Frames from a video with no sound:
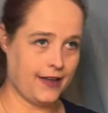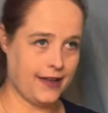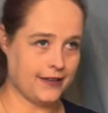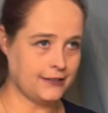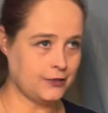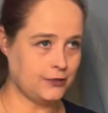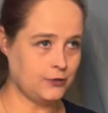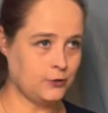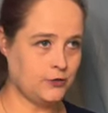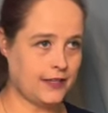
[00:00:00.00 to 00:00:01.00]
and
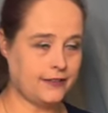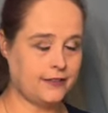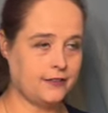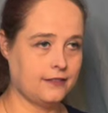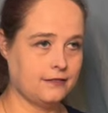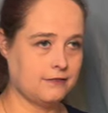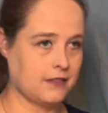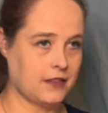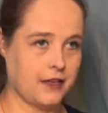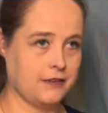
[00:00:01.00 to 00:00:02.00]
you get
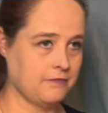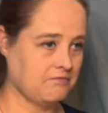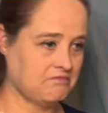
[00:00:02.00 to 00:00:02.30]
the